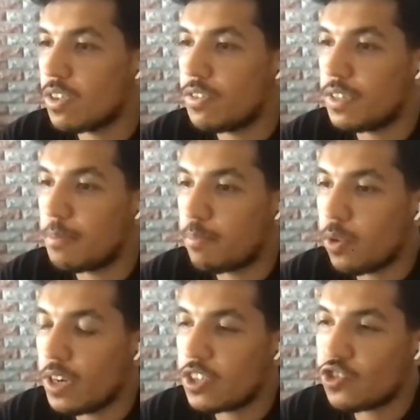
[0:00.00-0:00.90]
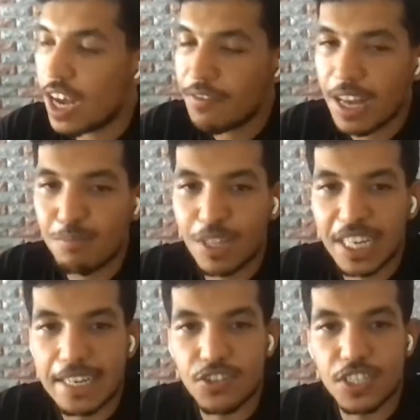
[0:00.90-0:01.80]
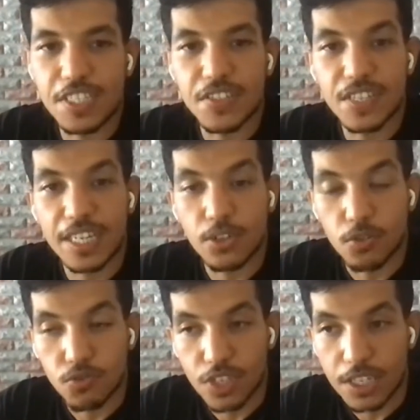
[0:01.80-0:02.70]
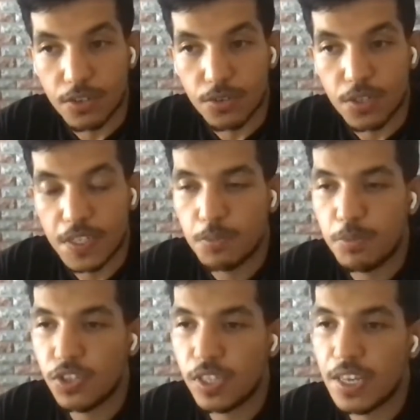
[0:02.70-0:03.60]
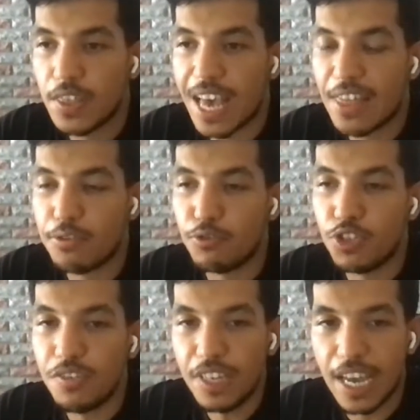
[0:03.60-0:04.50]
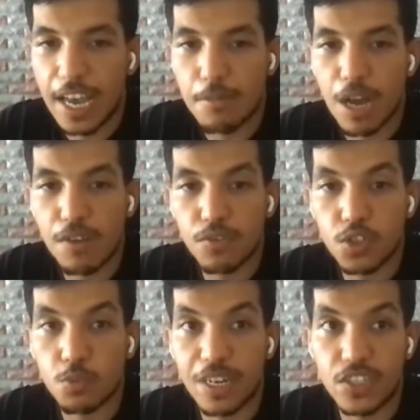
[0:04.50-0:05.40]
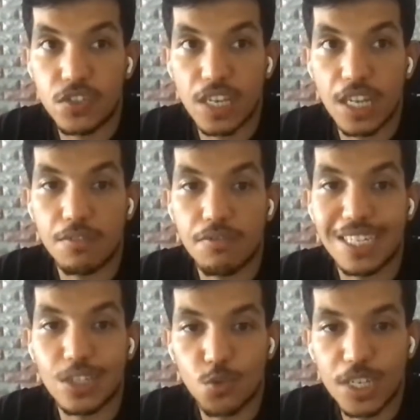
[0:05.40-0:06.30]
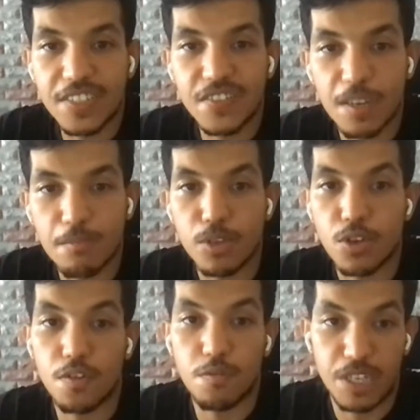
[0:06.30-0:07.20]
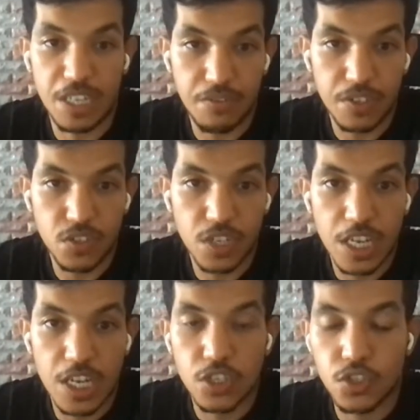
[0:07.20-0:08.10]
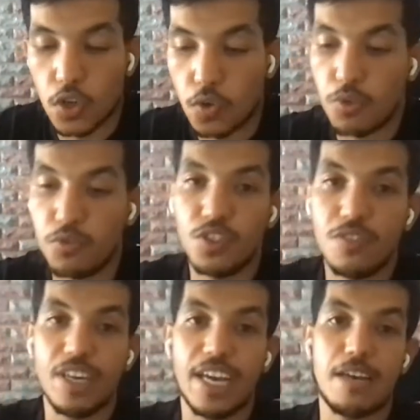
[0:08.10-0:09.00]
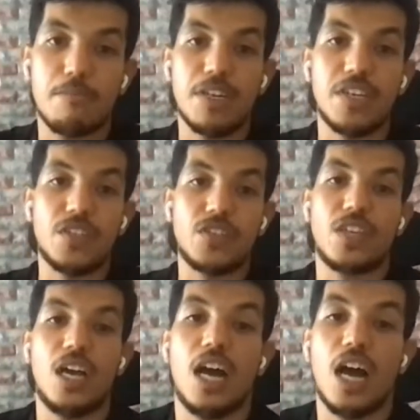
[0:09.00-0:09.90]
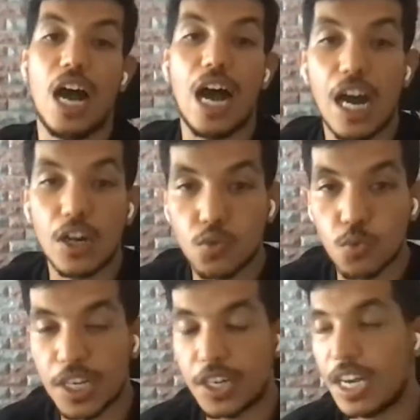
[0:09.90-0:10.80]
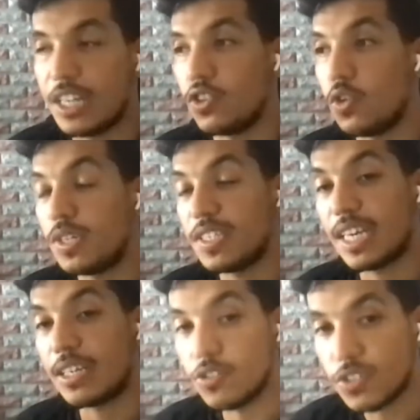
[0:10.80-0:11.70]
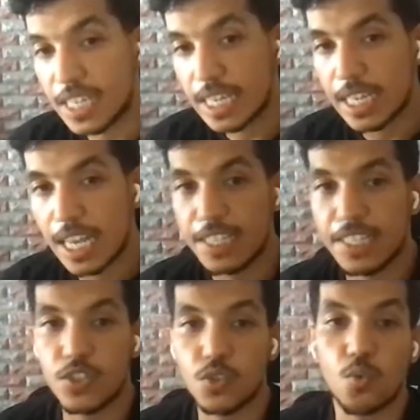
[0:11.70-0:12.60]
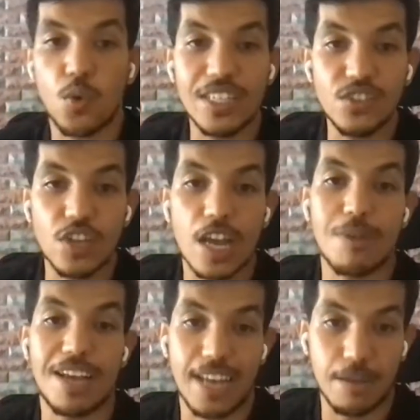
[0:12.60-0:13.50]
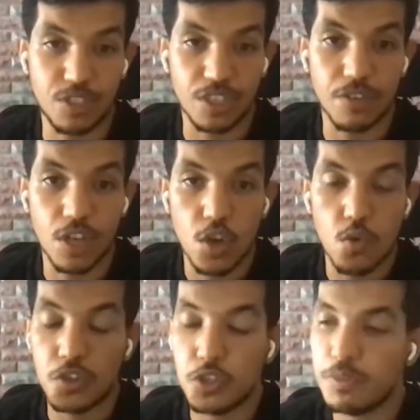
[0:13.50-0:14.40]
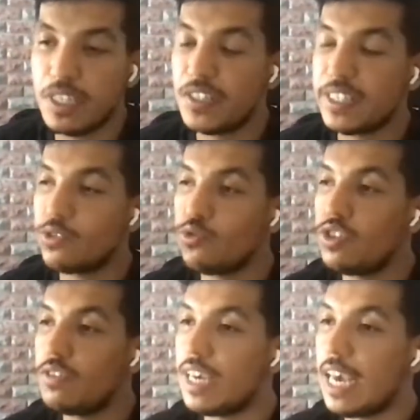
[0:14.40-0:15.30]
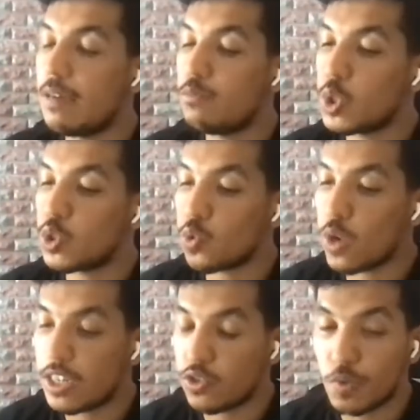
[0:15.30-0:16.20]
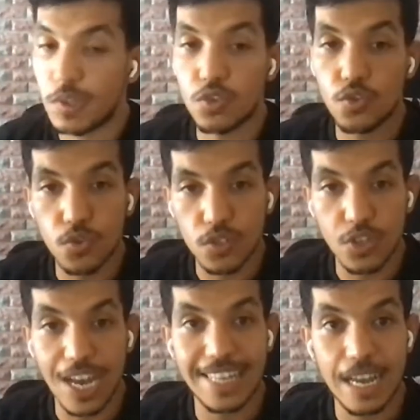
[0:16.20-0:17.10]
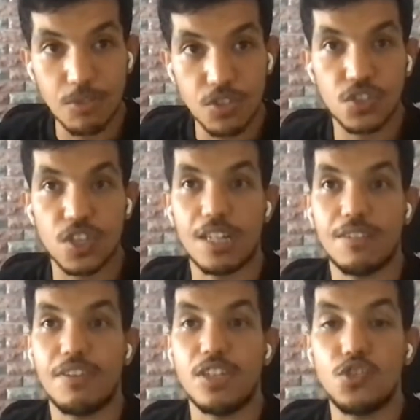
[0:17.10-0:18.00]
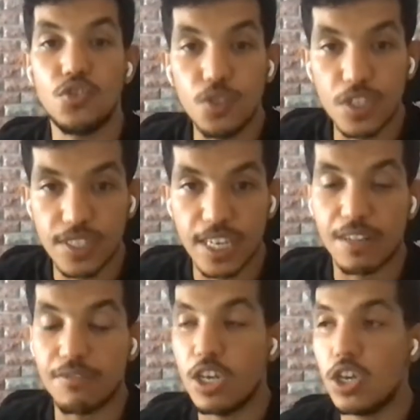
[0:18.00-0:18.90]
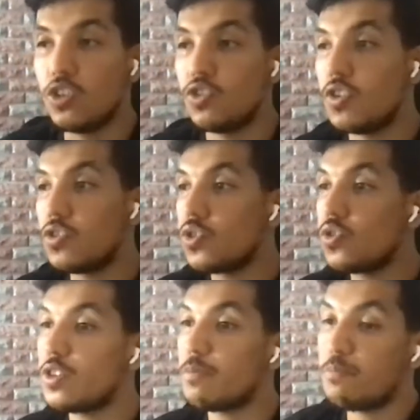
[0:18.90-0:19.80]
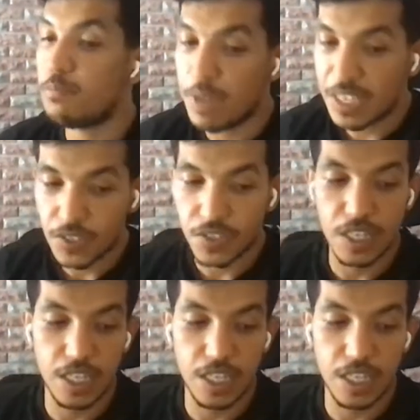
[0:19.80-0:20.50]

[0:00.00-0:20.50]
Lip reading: deploy a Java application inside a container, especially that the JVM offers by itself a great number of benefits. So the JVM is hardware and OS agnostic, and it's runtime adaptive, which means that the JVM will try to adapt itself and tune itself to ensure the best